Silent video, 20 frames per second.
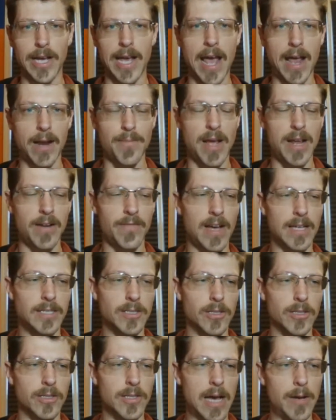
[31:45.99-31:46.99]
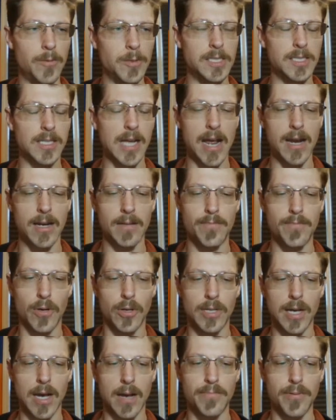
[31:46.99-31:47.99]
handmade vessel that was scanned
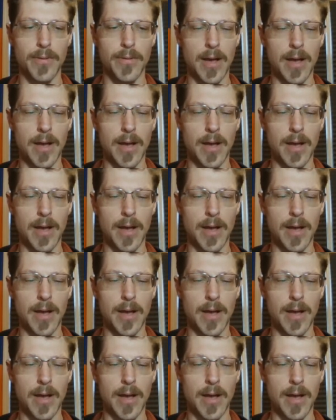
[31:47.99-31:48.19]
pulled up.